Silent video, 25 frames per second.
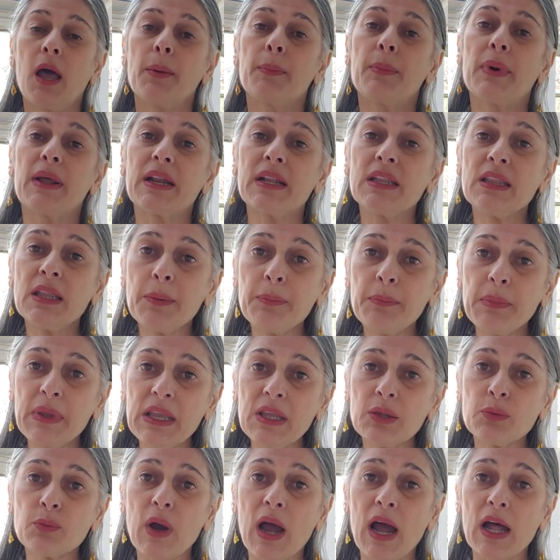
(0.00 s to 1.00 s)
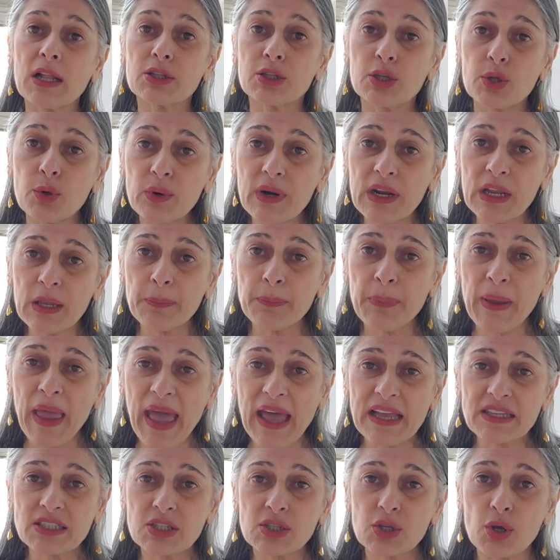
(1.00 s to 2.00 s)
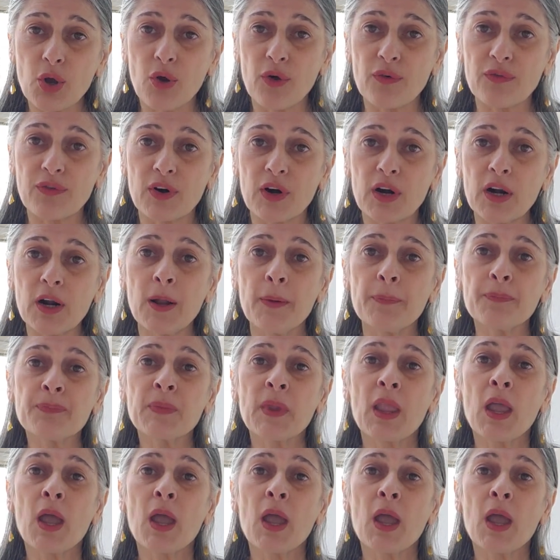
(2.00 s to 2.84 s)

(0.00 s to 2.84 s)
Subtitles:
But in the meanwhile, during Passover,